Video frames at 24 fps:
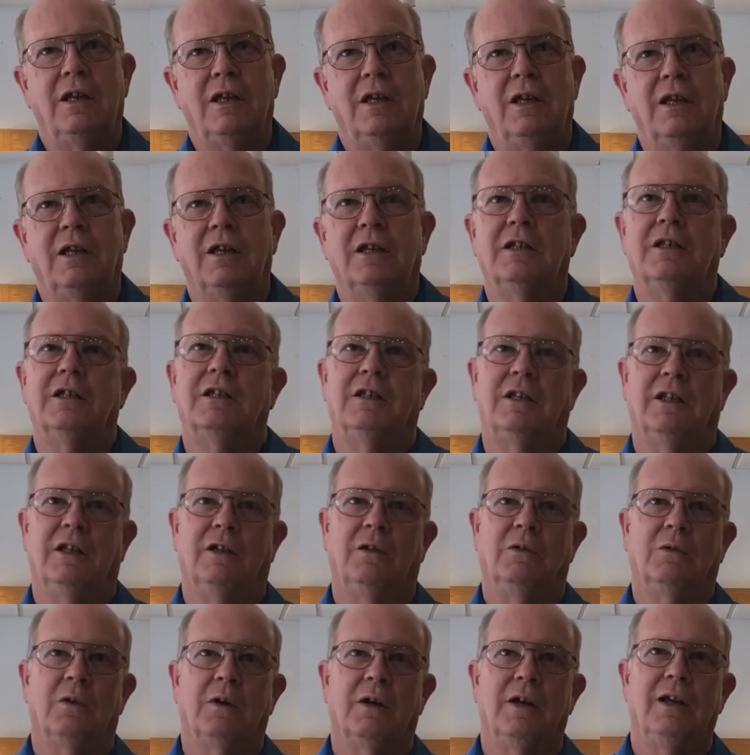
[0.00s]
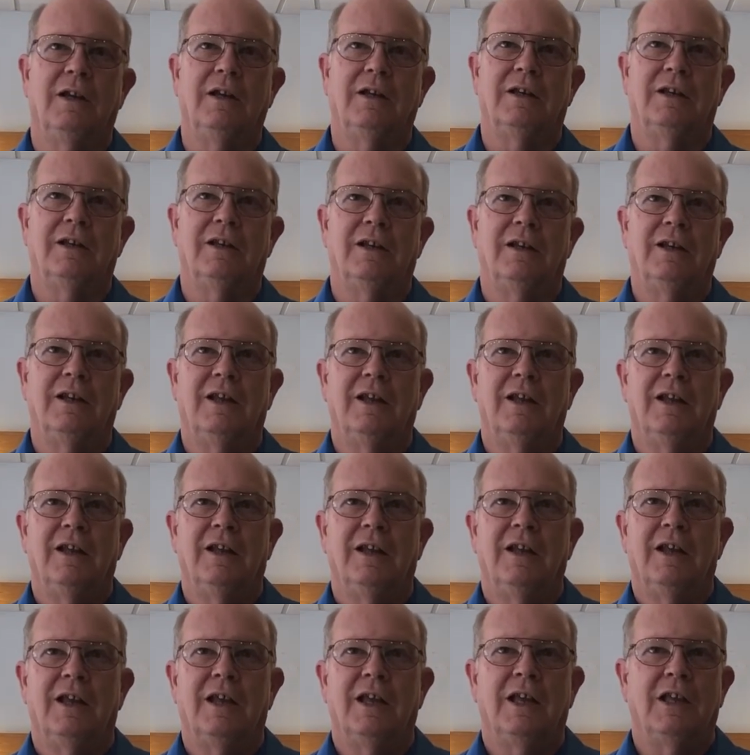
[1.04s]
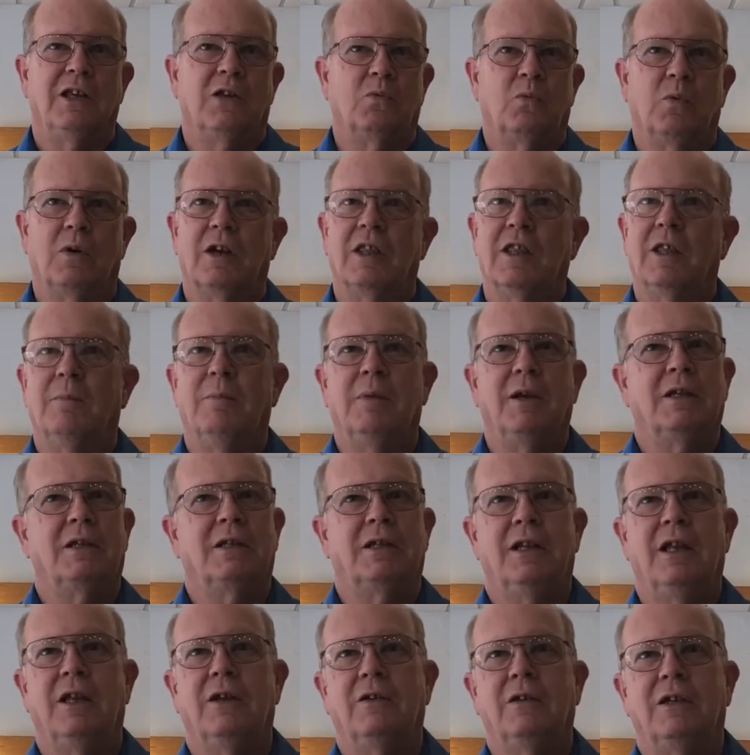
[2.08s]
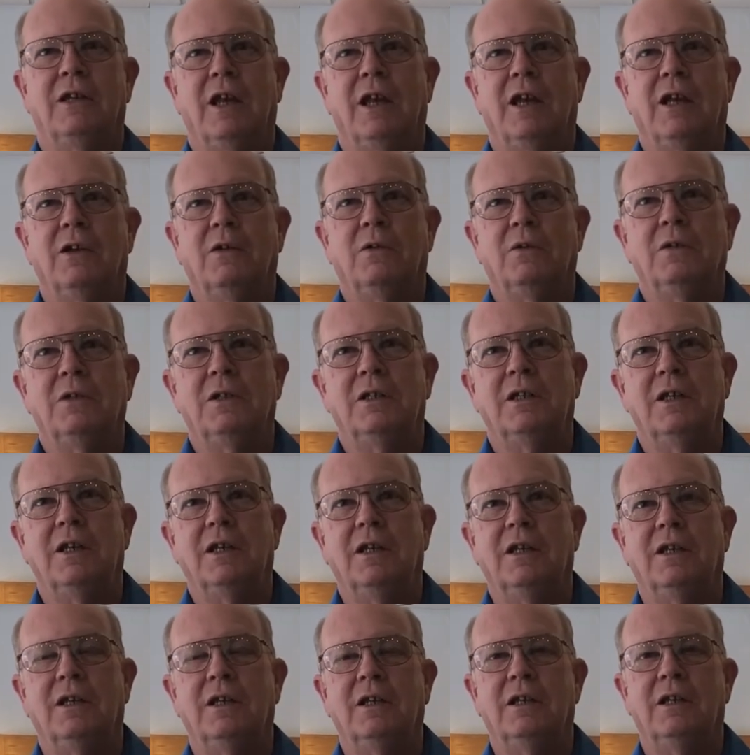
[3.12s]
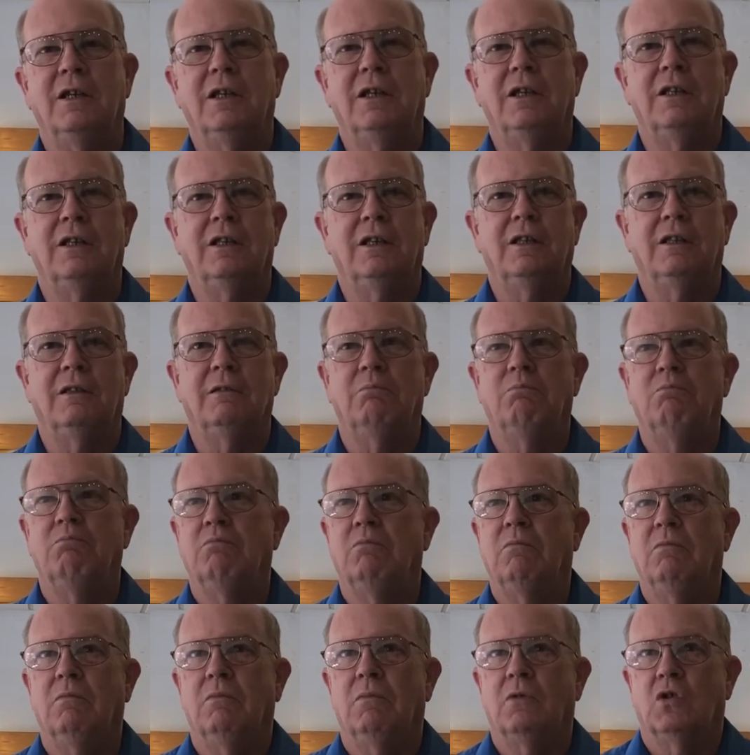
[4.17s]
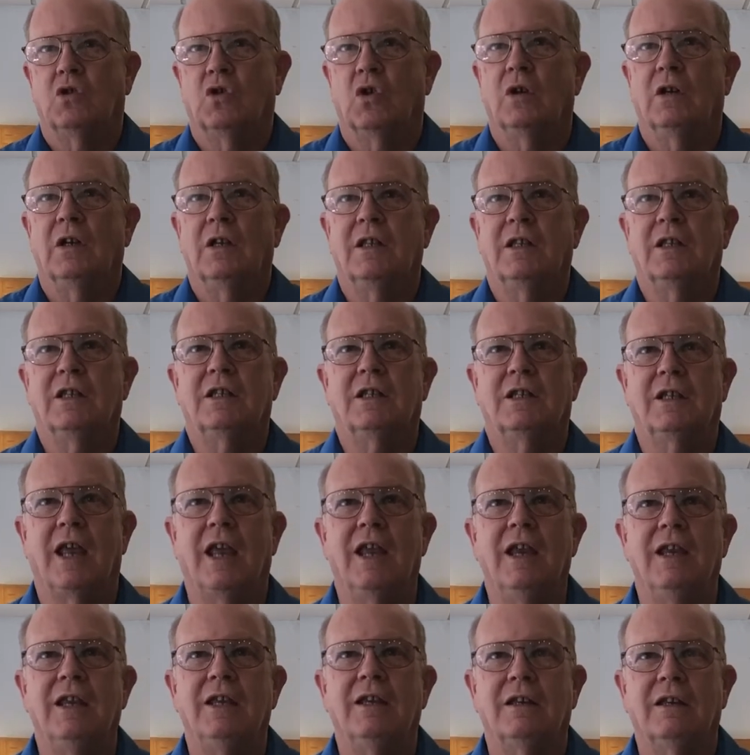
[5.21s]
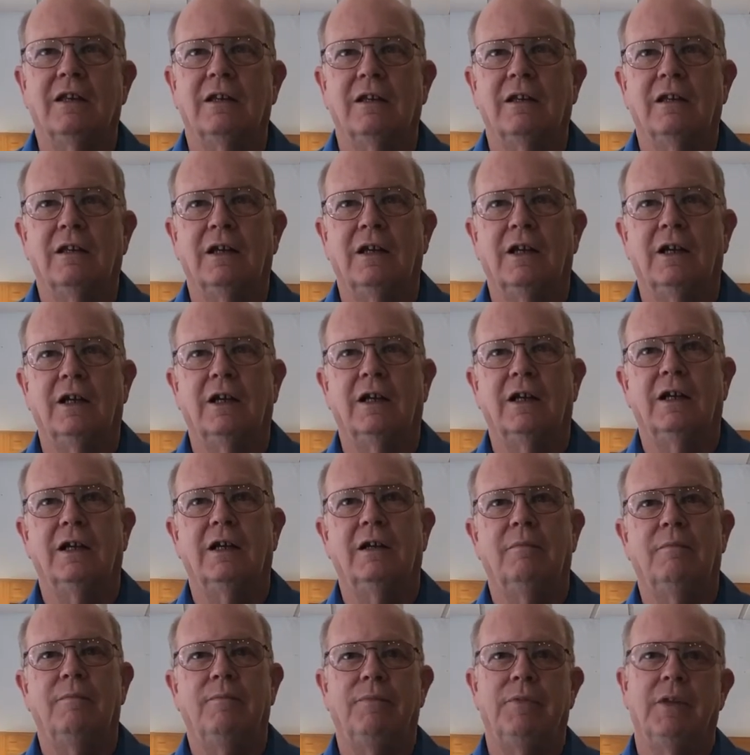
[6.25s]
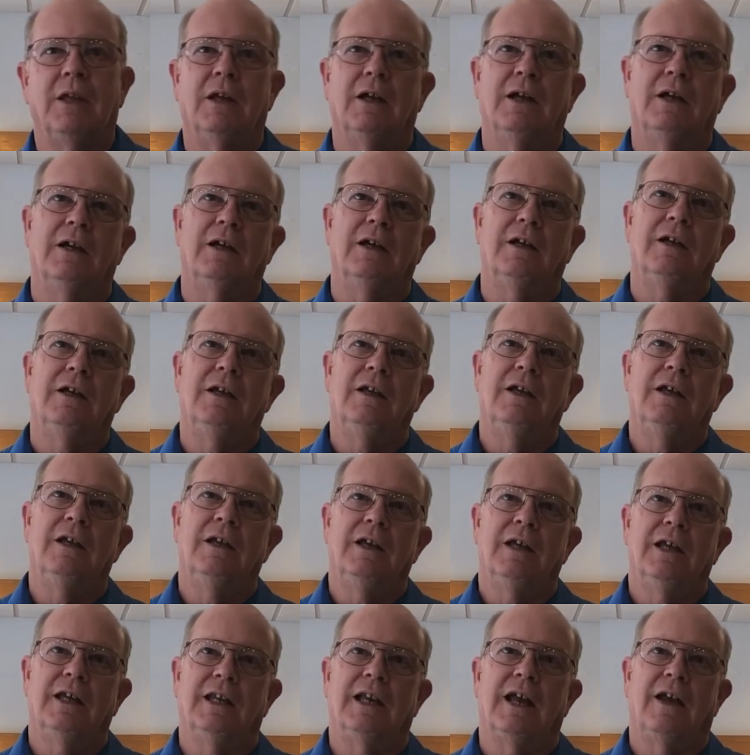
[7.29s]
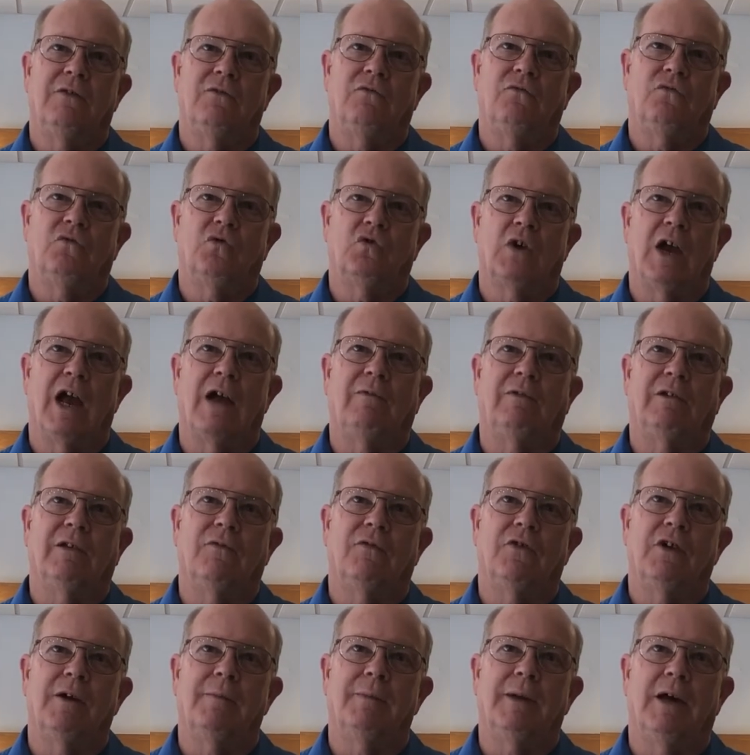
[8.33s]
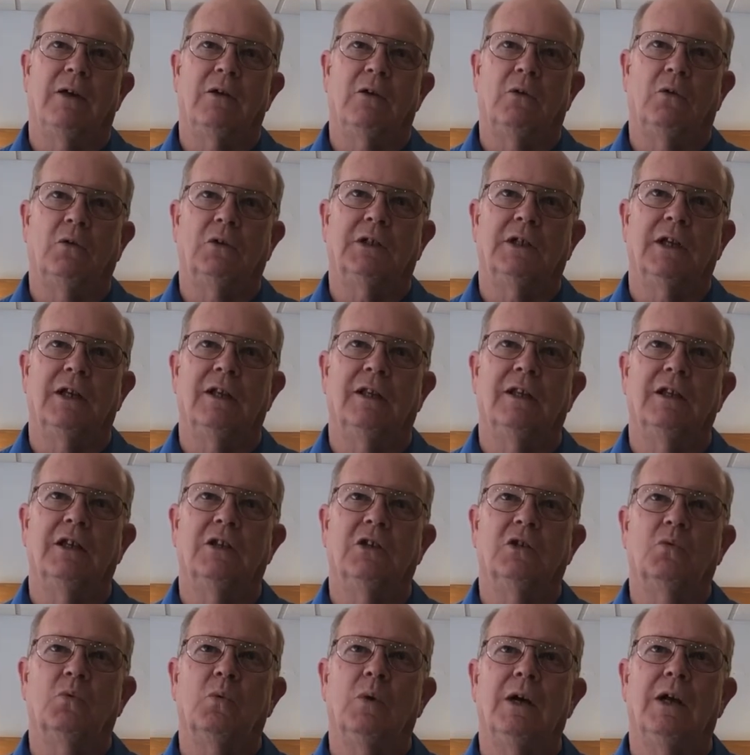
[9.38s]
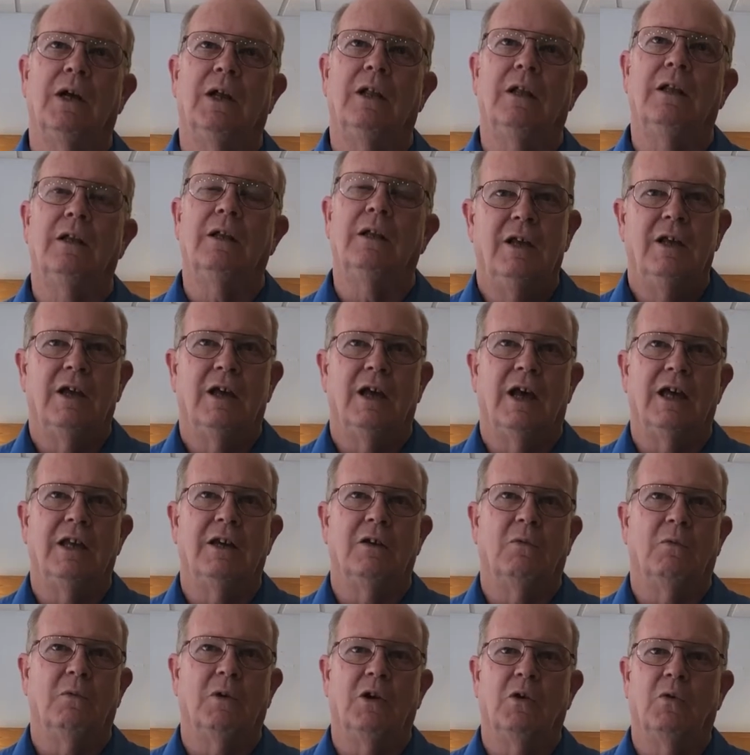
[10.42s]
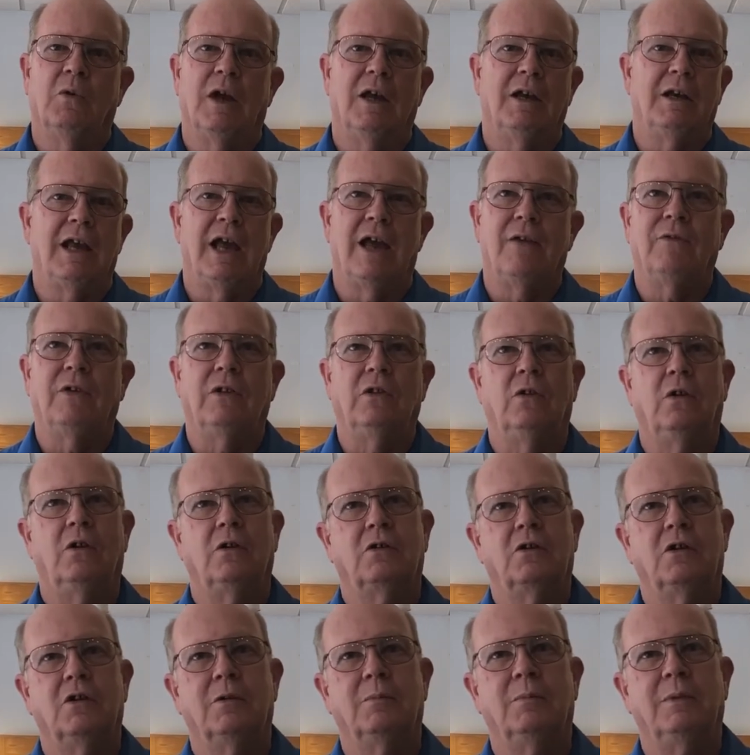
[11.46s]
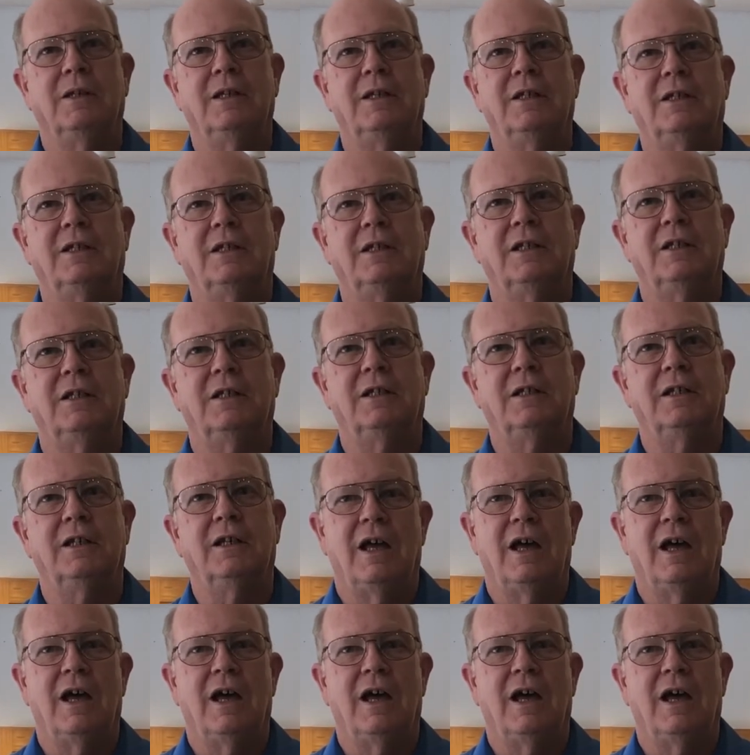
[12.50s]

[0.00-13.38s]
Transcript: It is still great. It's one of the best downtowns in, in certainly the state. Uh, uh, and I've traveled a fair amount wholesaling as well. I don't regret having long-term leases.